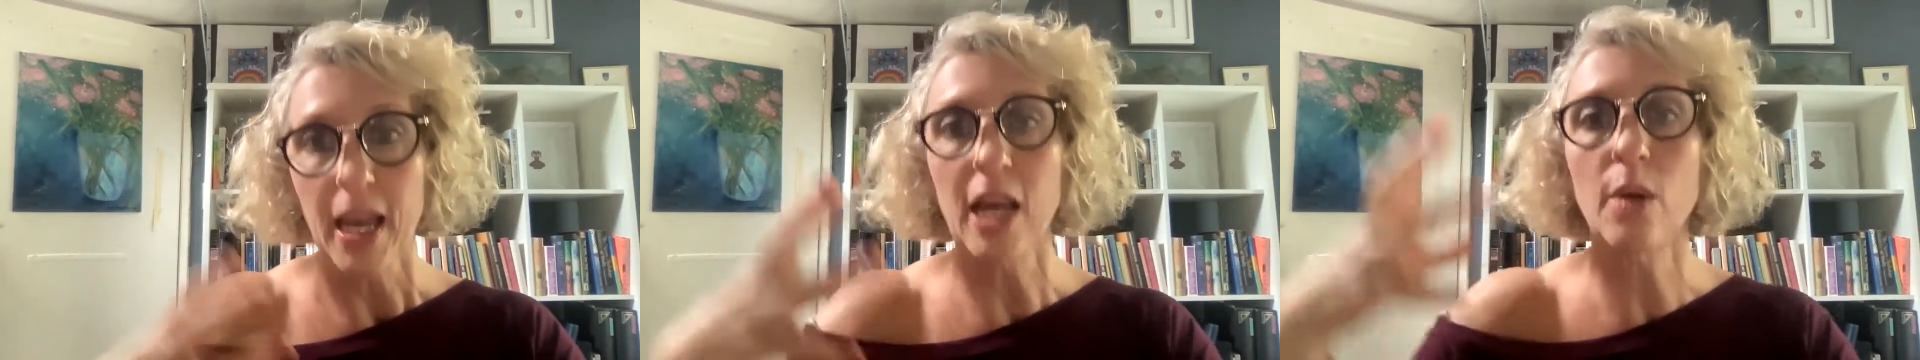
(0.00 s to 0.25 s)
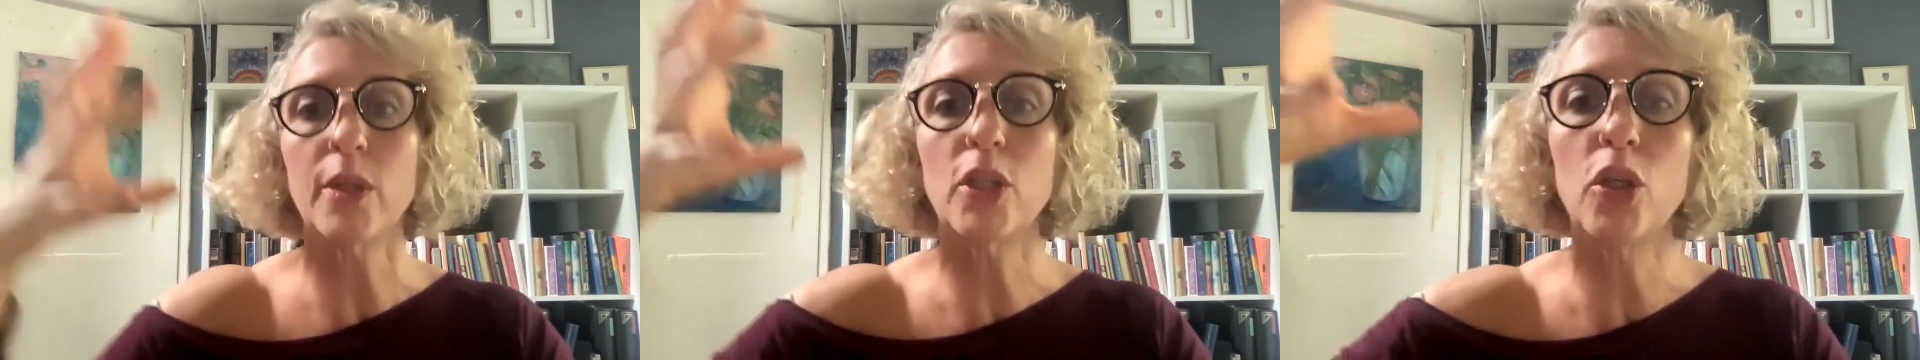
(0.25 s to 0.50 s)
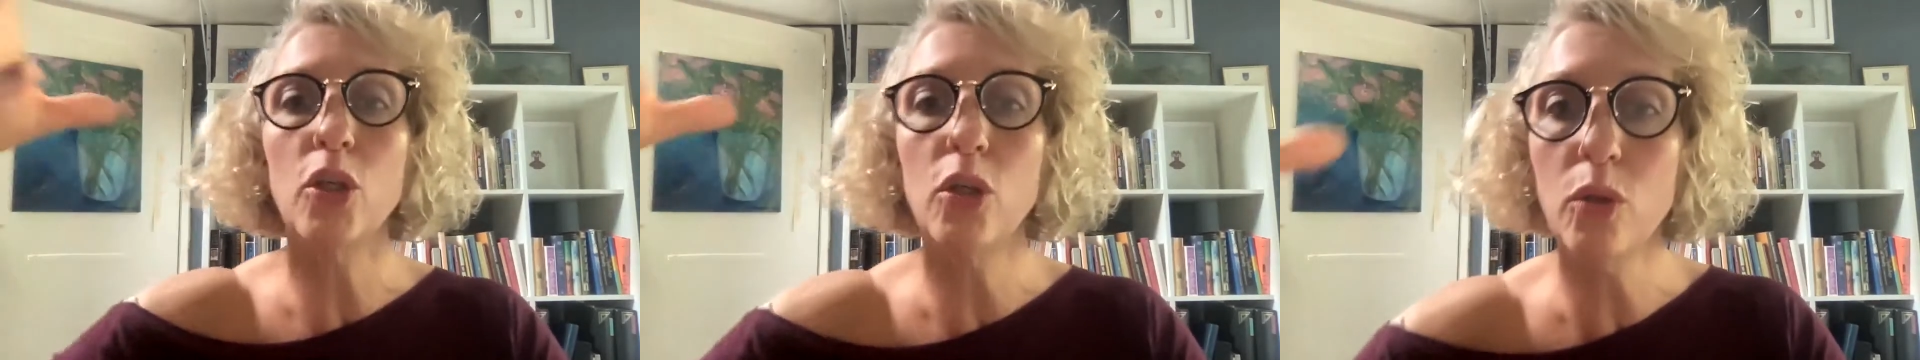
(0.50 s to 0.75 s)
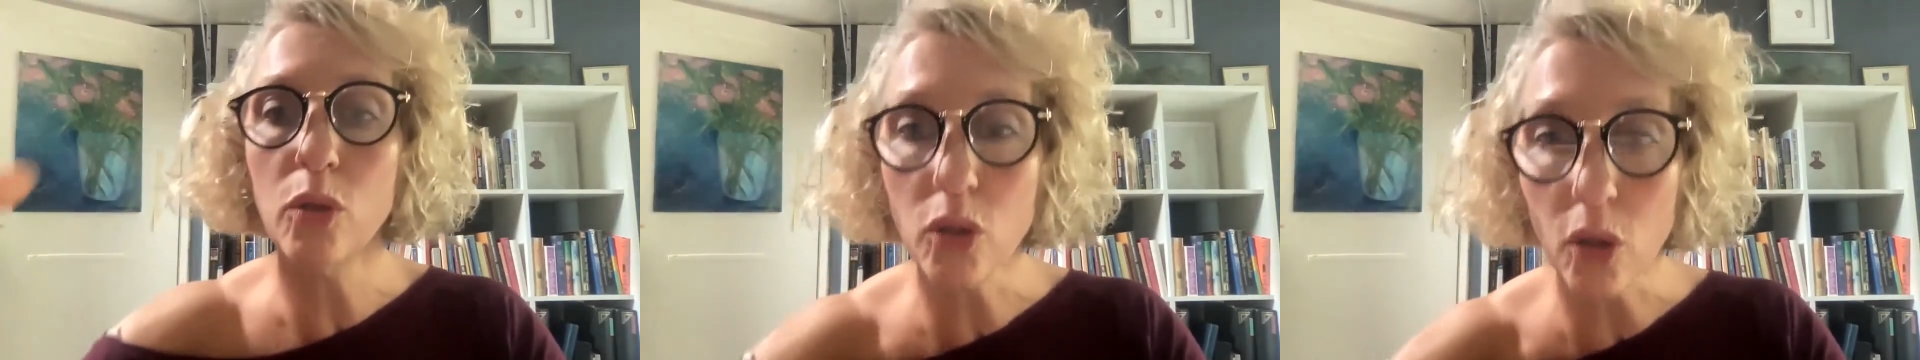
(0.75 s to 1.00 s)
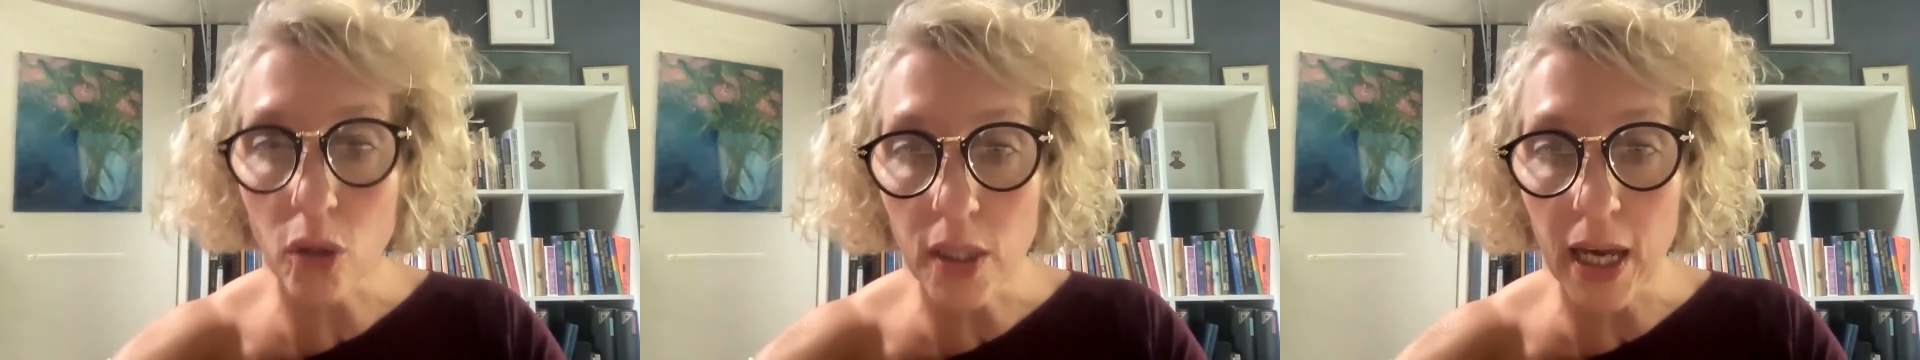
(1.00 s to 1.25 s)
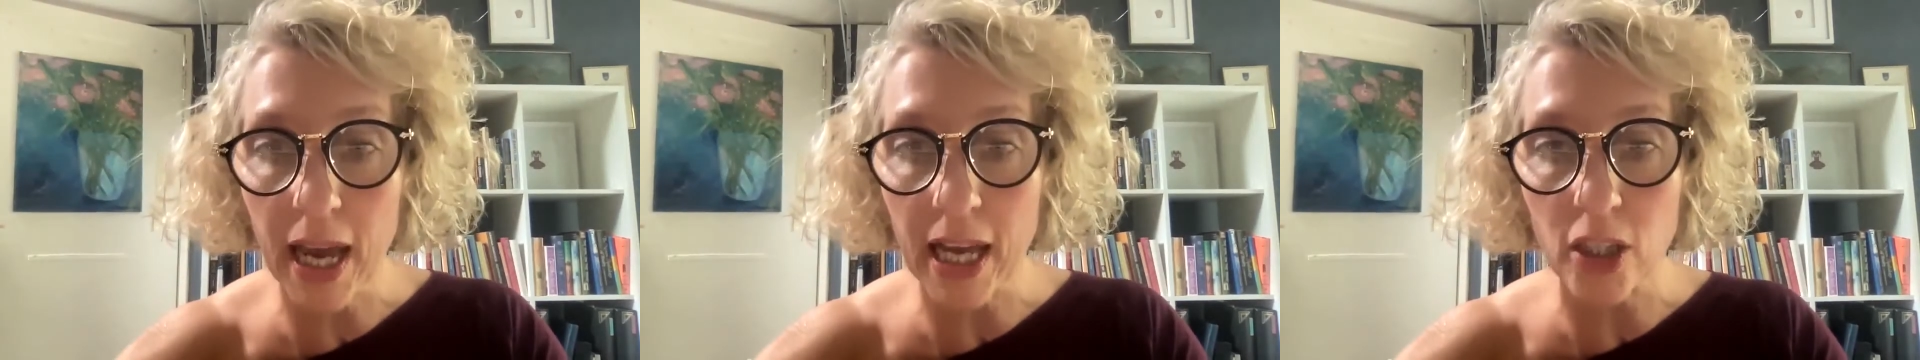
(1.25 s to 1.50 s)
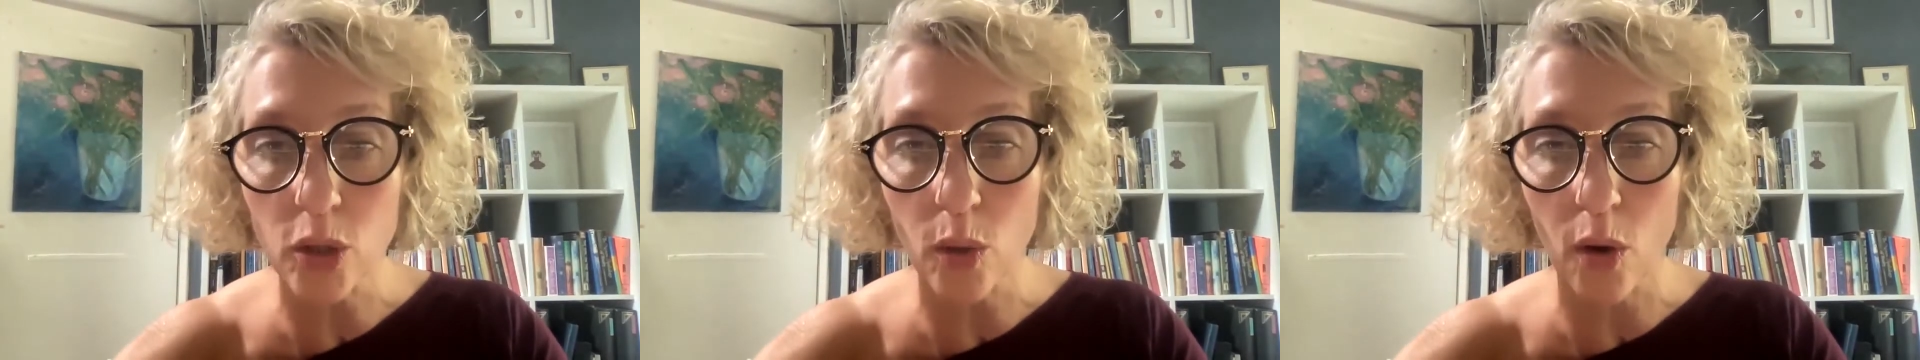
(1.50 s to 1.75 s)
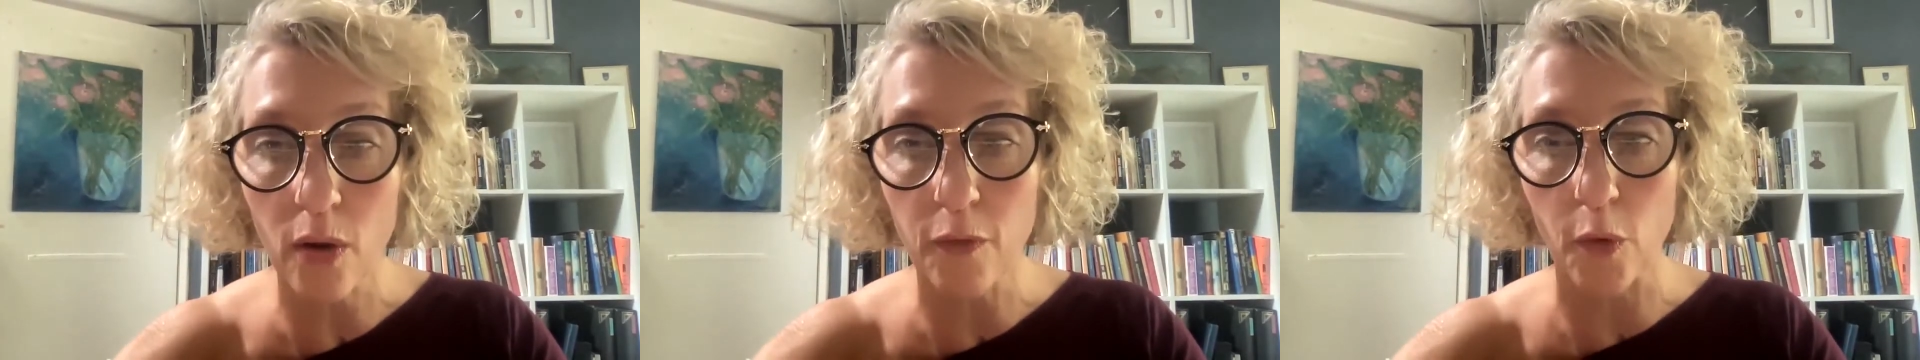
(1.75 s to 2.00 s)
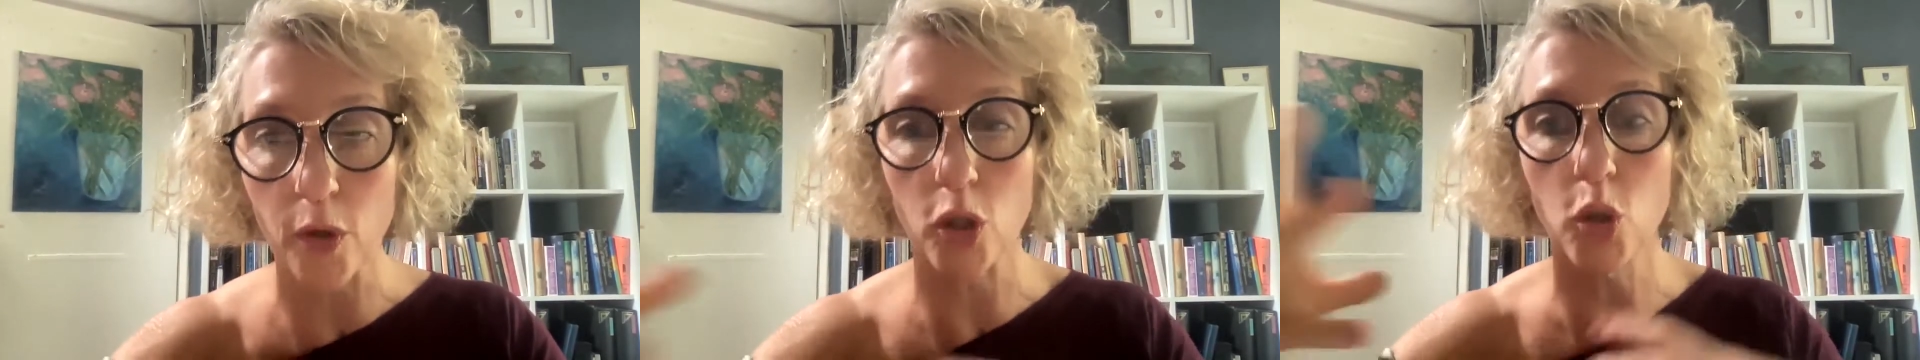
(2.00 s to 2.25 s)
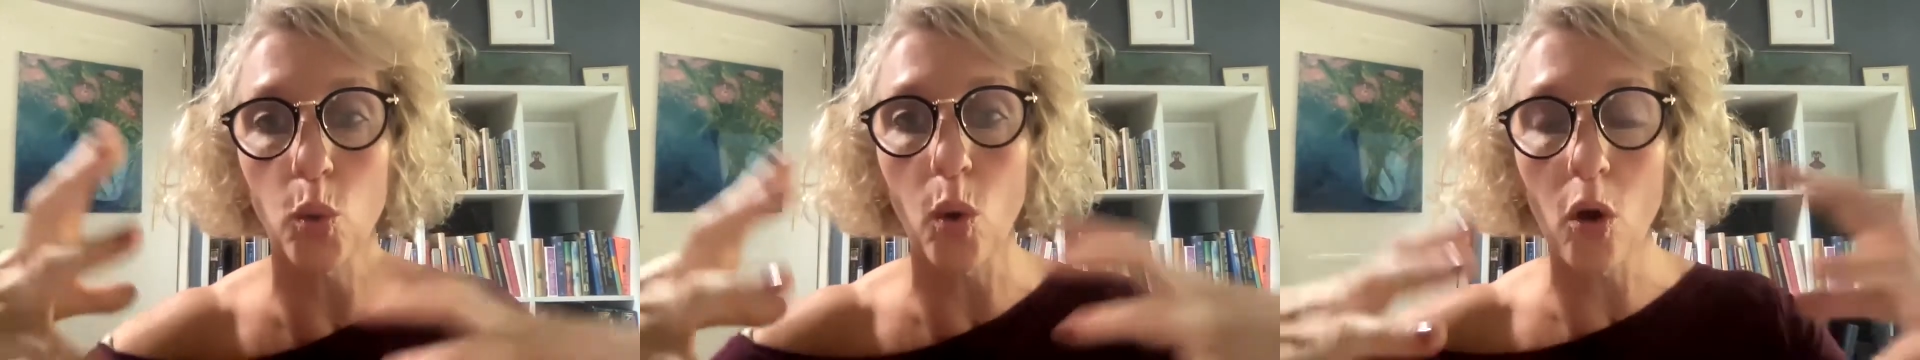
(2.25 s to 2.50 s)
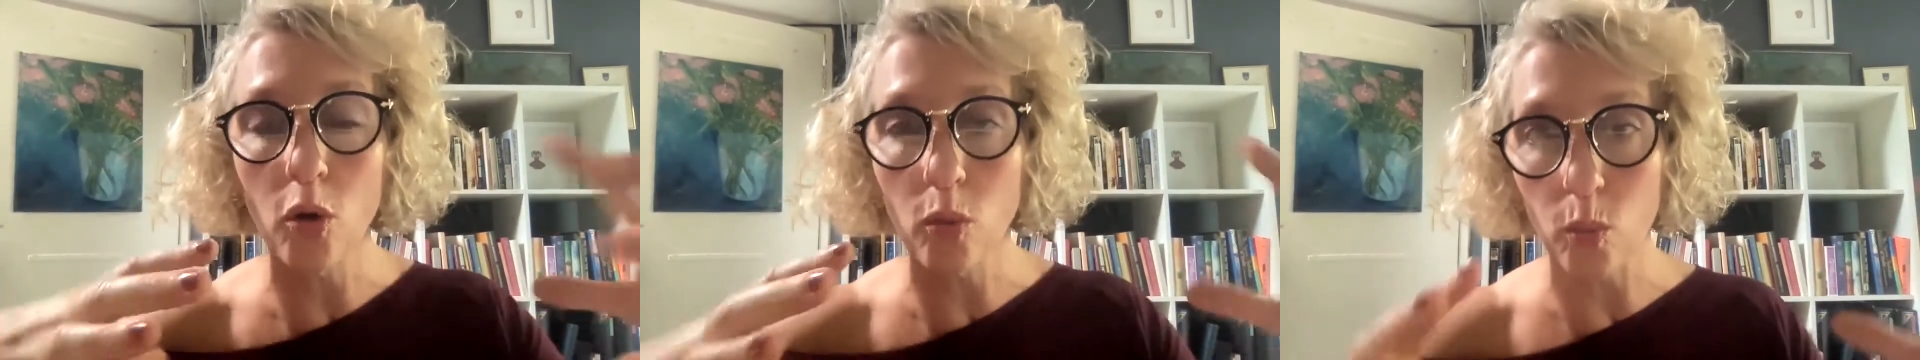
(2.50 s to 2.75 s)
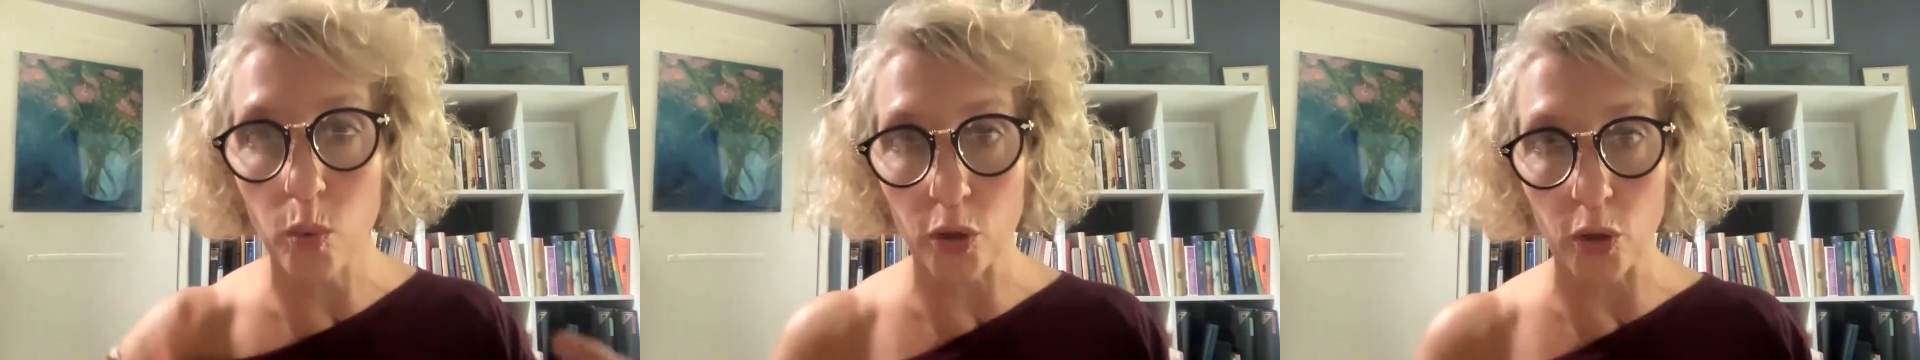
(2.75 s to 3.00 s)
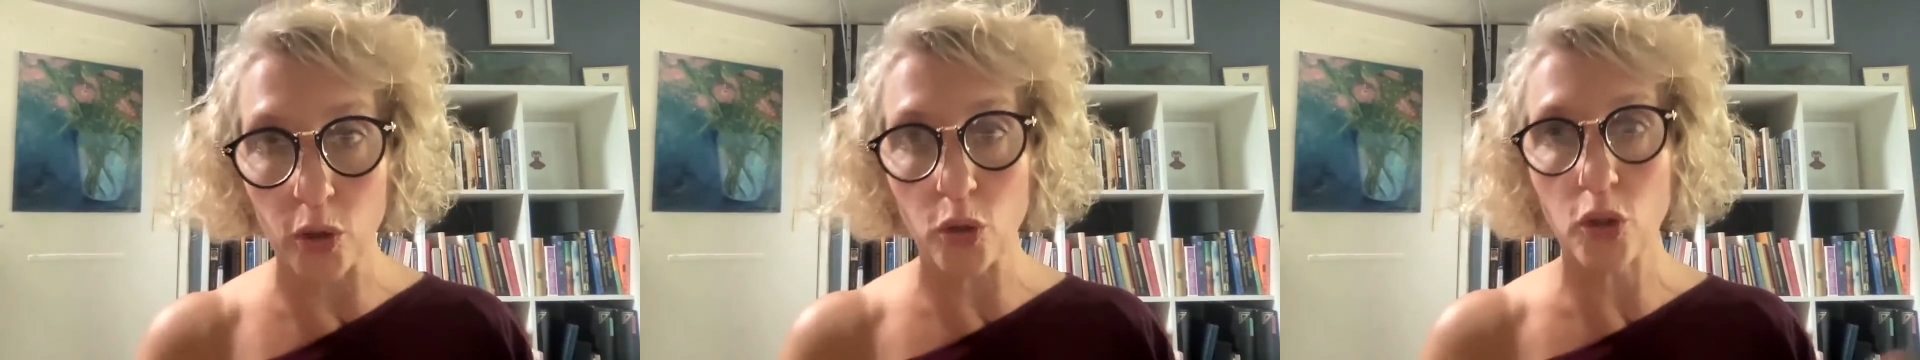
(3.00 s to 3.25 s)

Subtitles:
in which you start to add your own voice, your own words.